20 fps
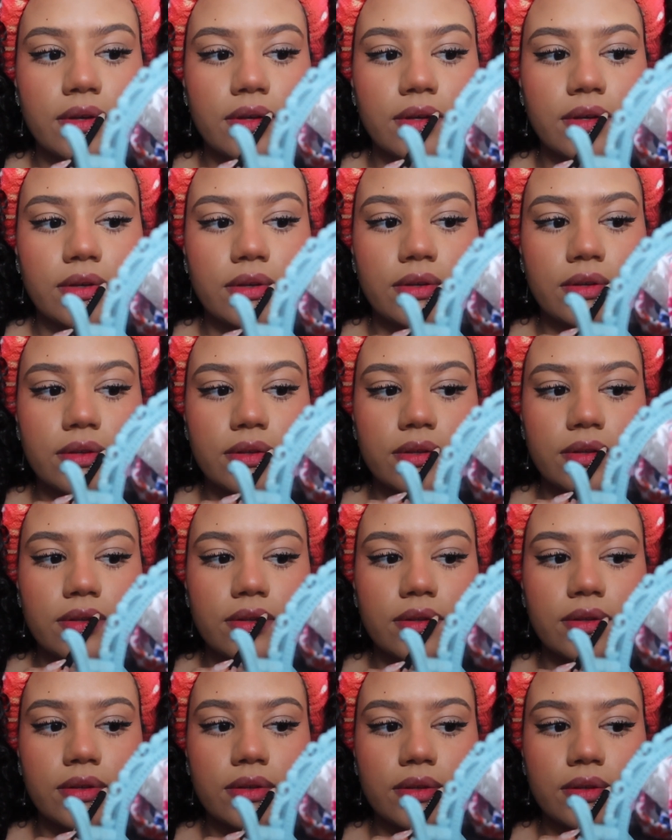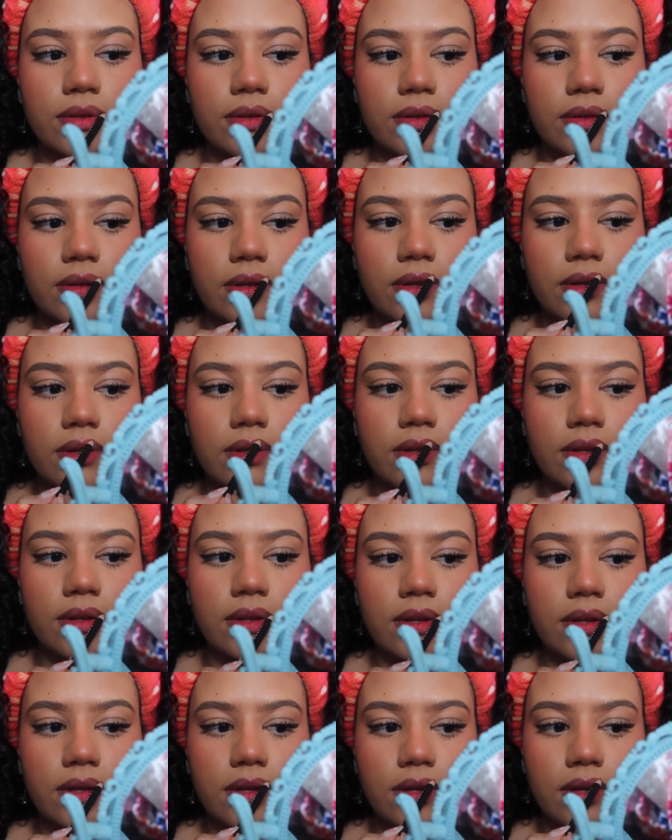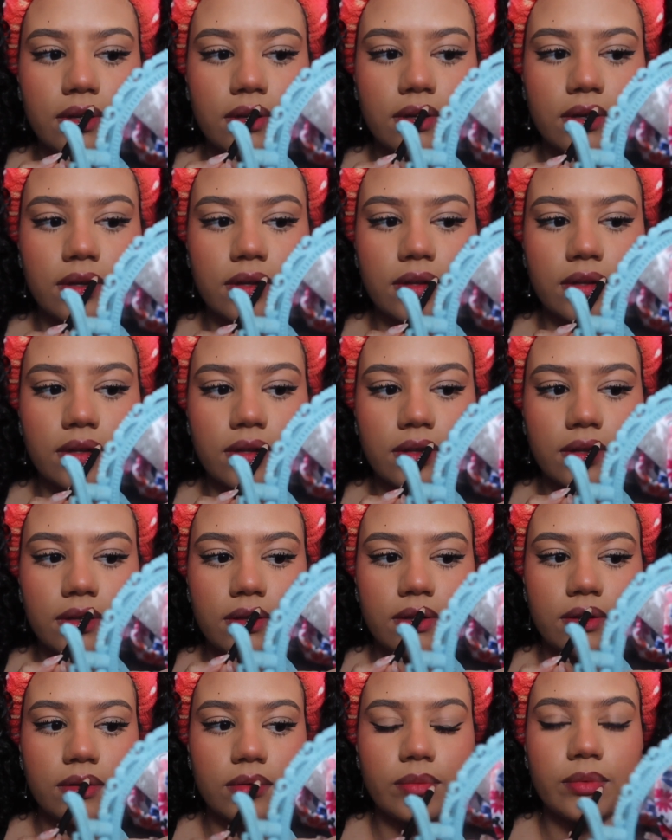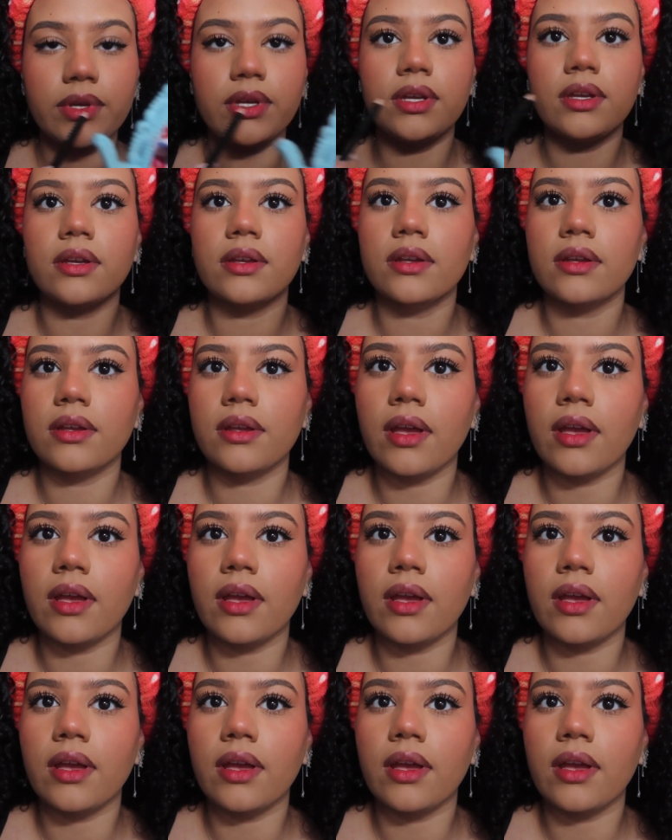I just line it a little bit.